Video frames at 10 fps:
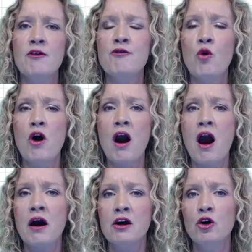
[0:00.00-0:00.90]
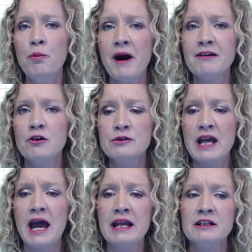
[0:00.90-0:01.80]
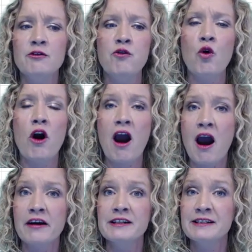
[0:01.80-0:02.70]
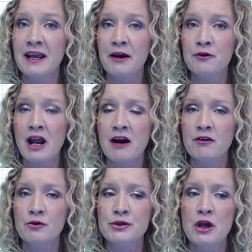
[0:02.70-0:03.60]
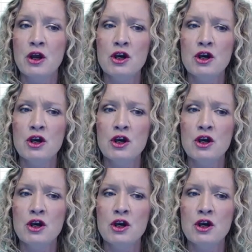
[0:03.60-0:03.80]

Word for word: for our up arrows and for our down arrows.